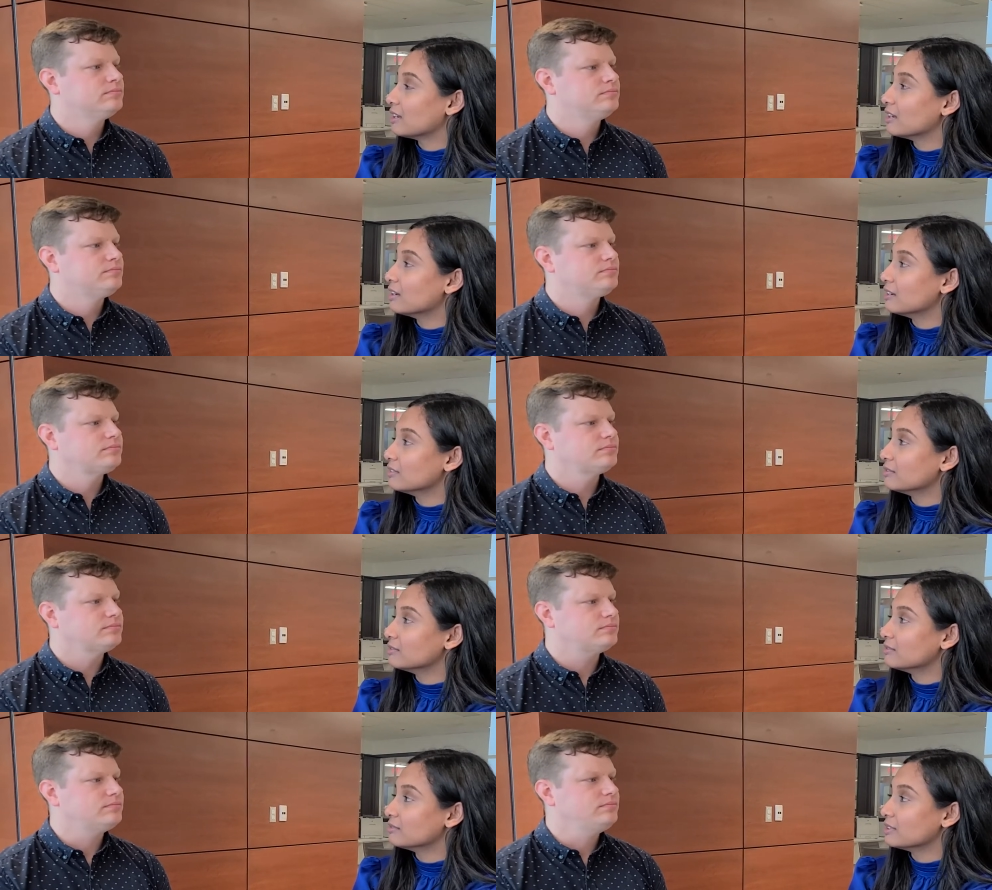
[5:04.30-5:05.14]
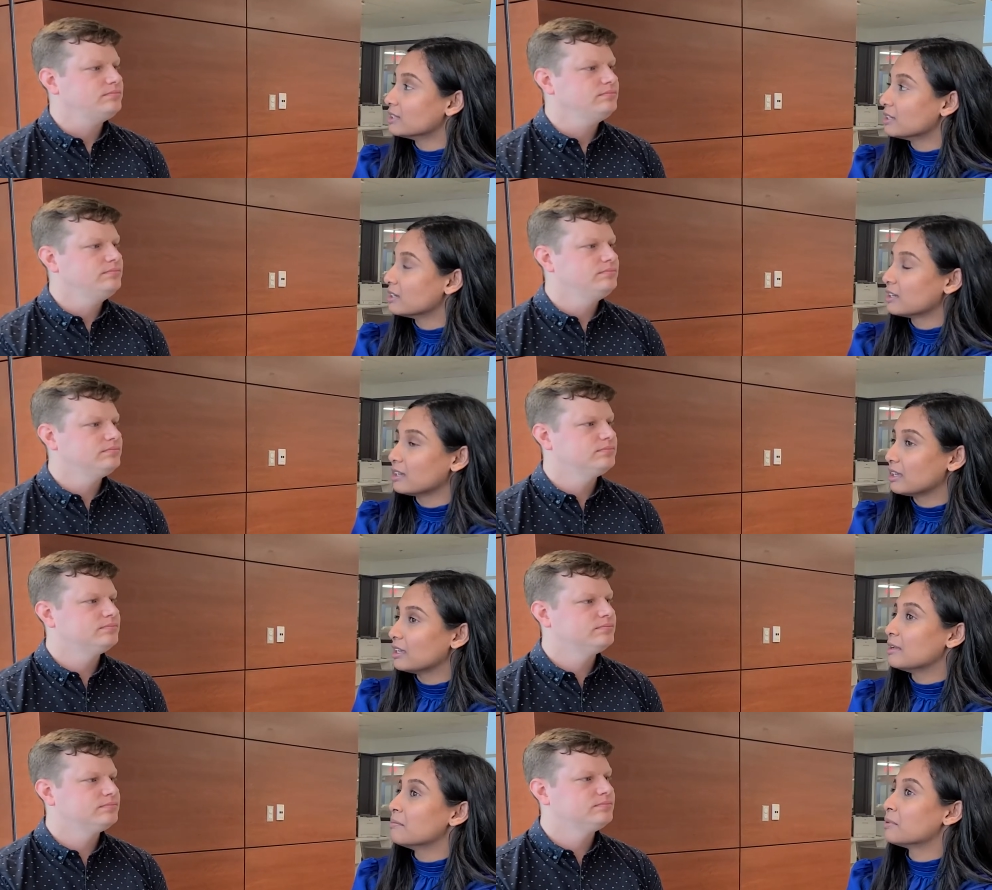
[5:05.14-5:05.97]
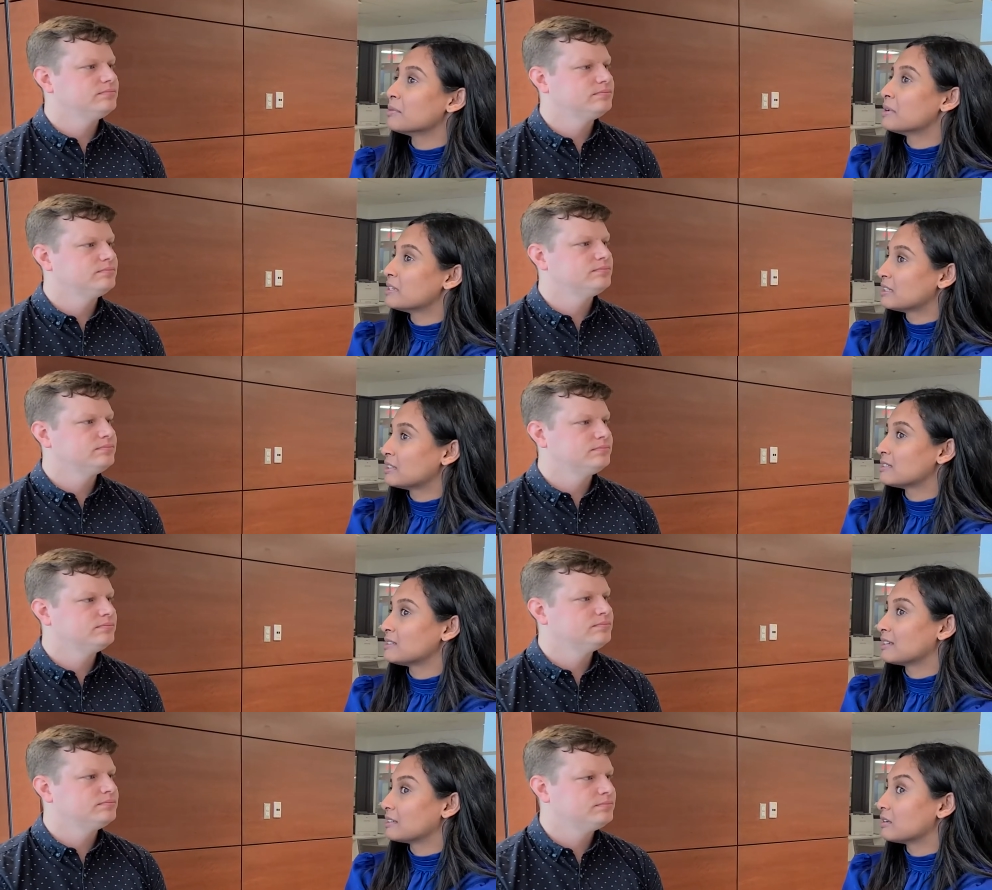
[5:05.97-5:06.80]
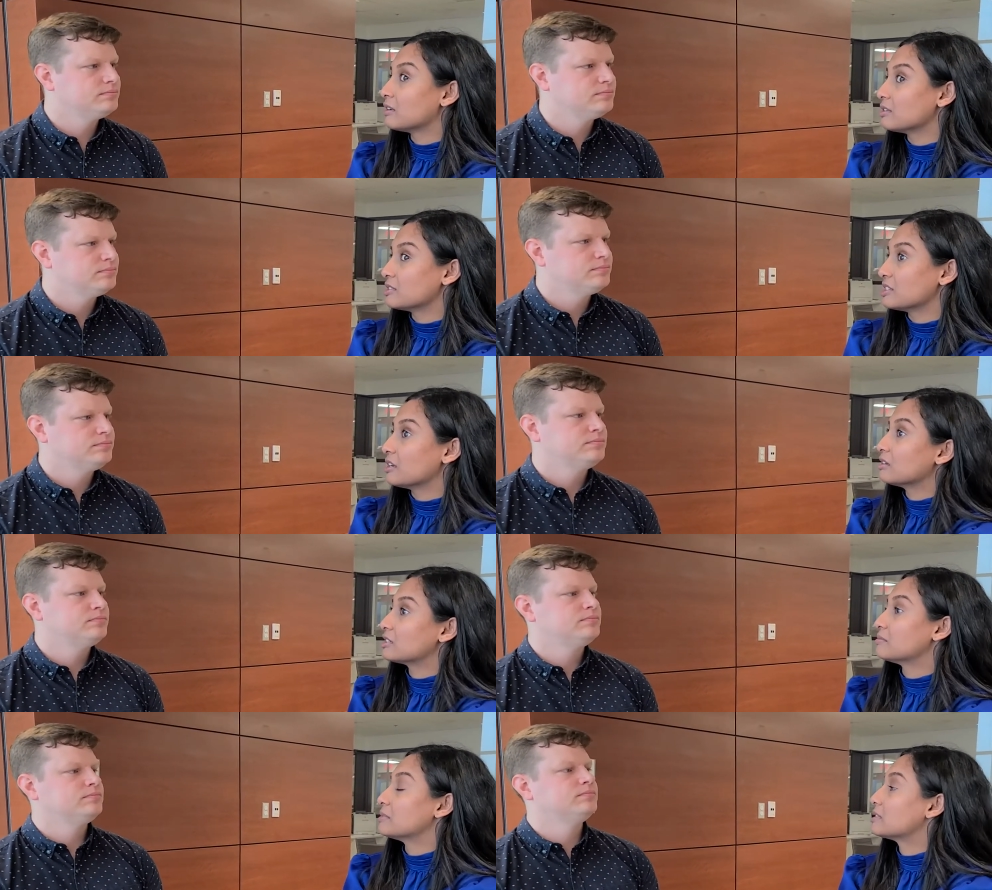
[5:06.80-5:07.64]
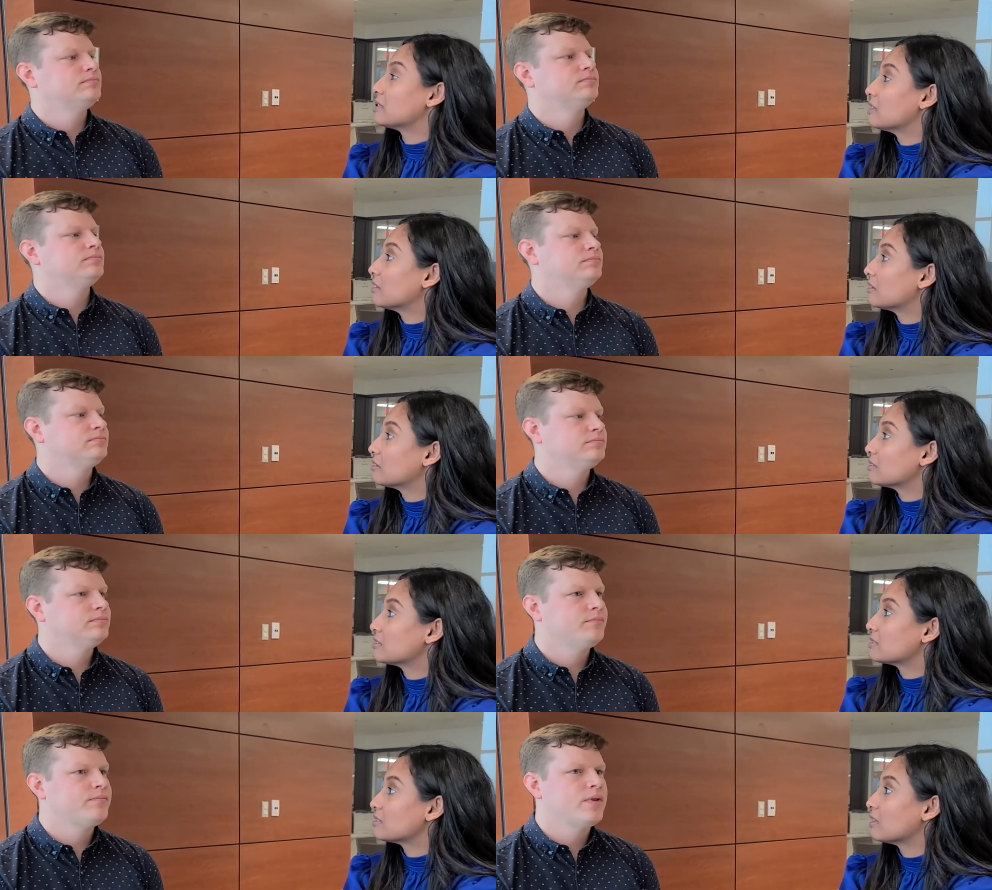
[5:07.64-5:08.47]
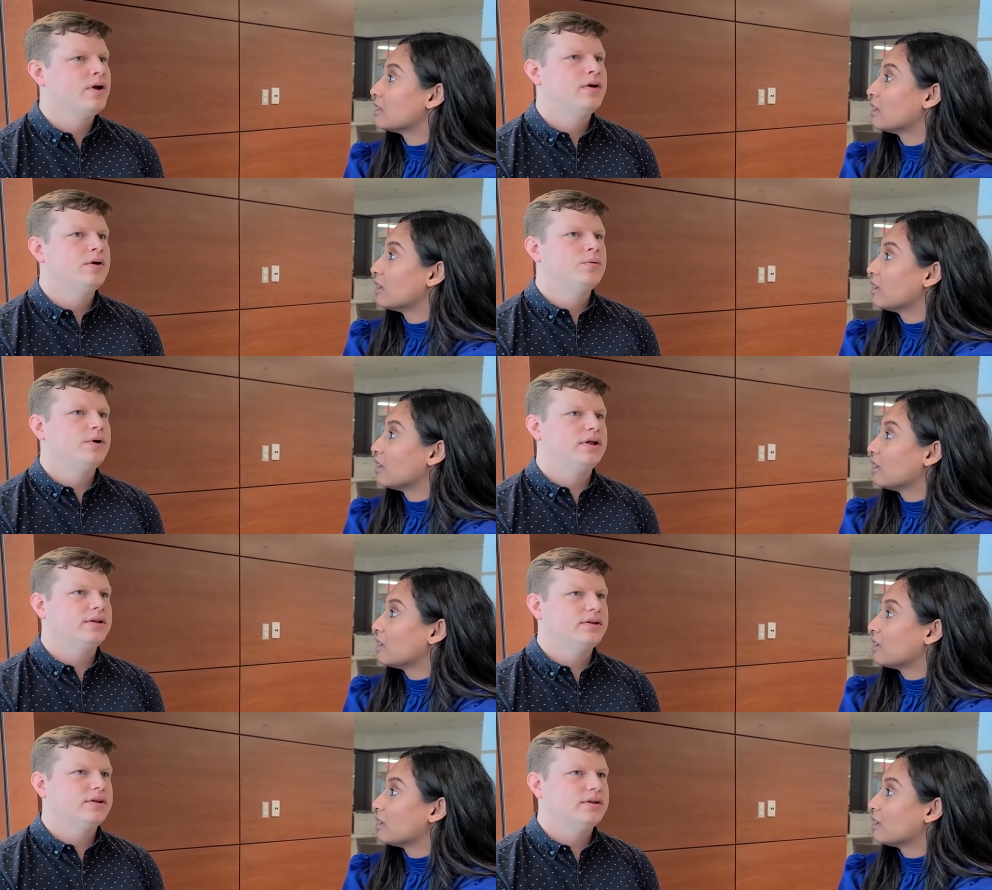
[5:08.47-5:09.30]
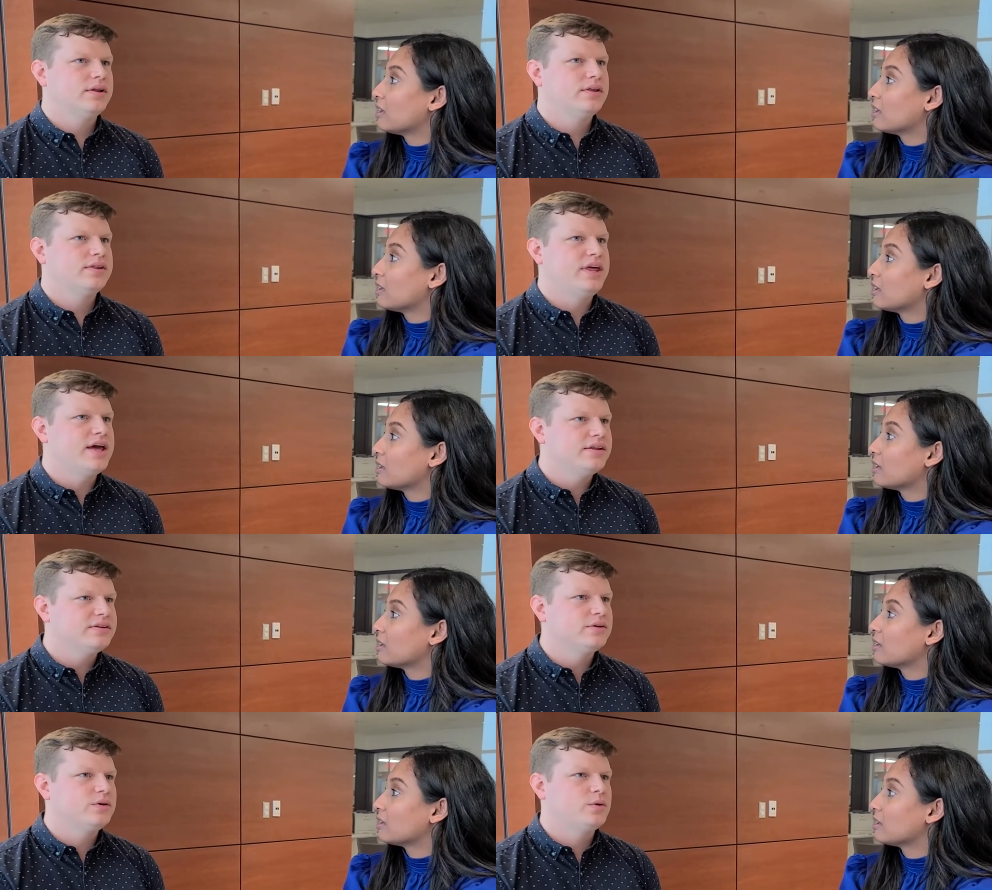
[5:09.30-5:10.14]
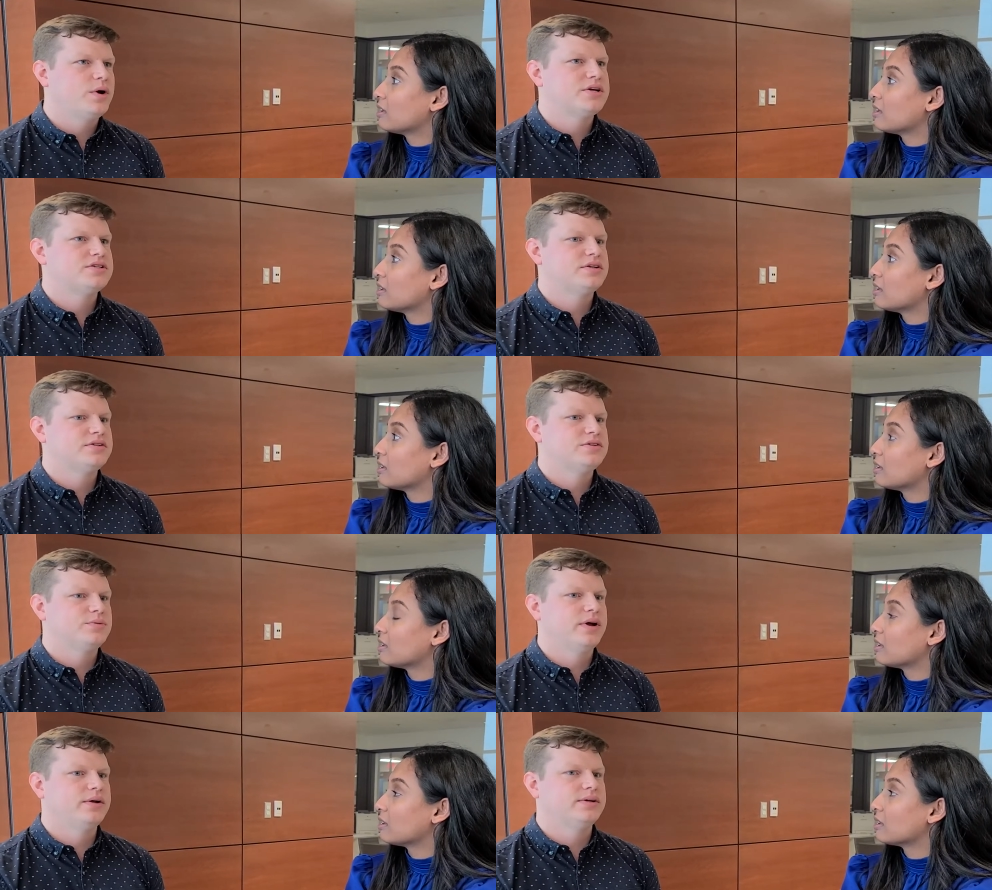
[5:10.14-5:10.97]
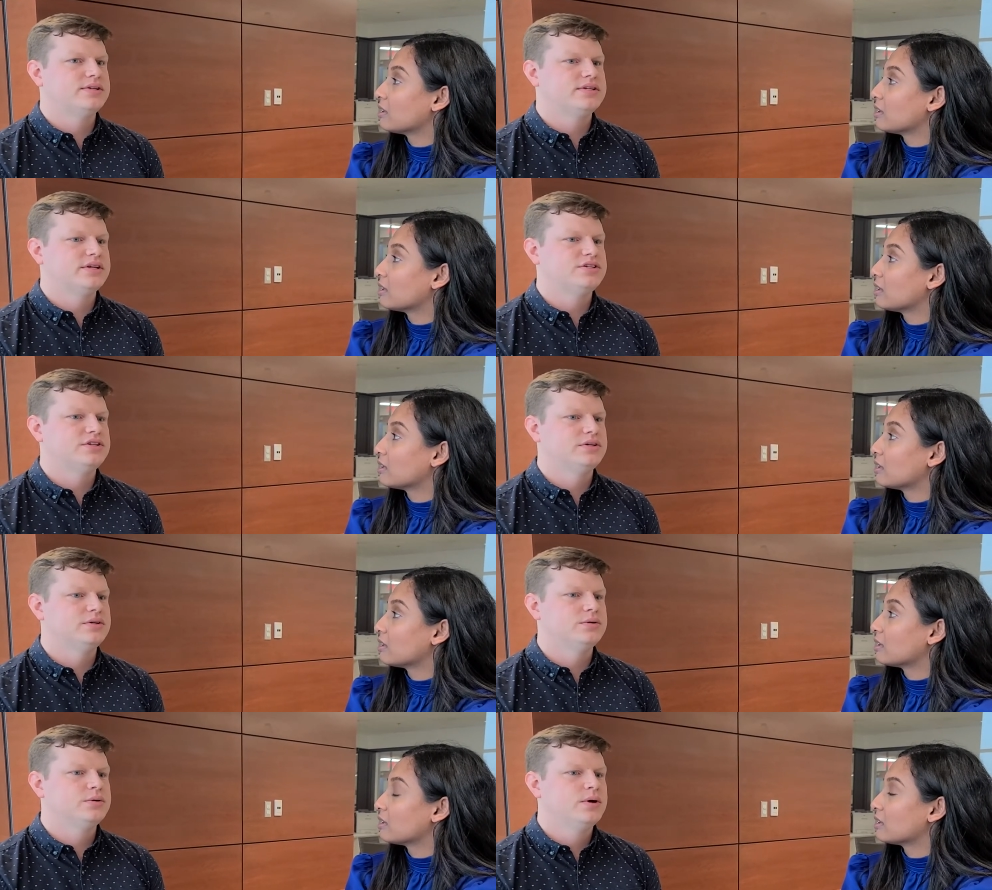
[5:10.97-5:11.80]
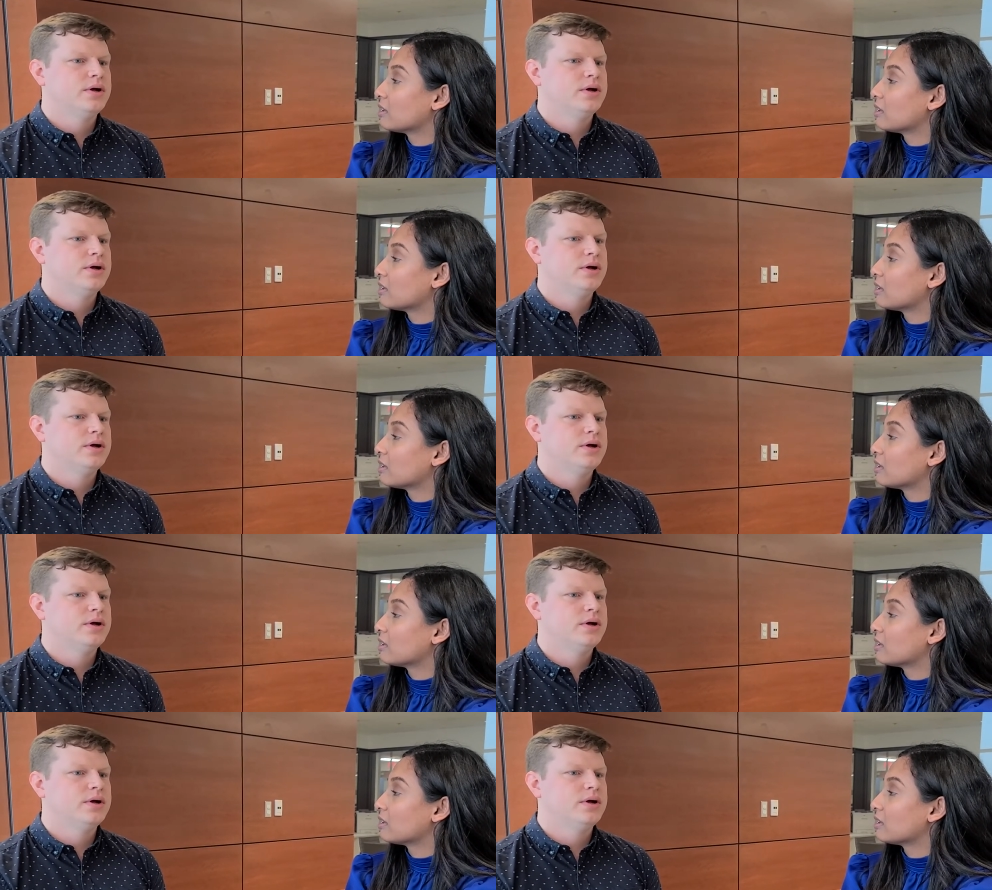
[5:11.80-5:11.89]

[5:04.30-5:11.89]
Speaker 1: of implementing this technology onto mosquitoes?
Speaker 2: Well, the ethical questions around this issue